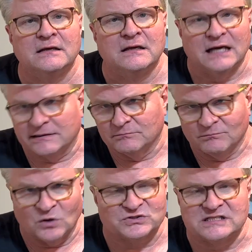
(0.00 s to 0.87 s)

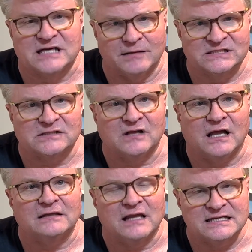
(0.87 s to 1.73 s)
And most of the time, it's a
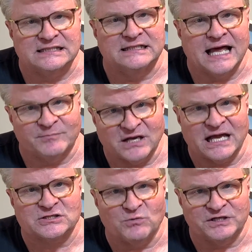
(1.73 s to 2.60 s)
lot less than that. But I
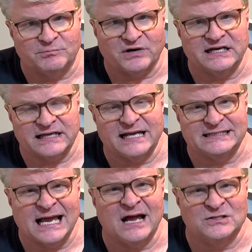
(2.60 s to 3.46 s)
actually wanted to break
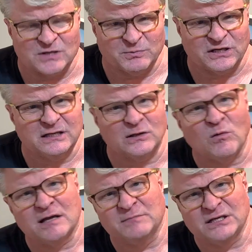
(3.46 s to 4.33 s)
that down. So I put a
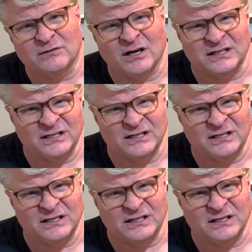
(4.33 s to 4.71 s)
kilowatt meter on here,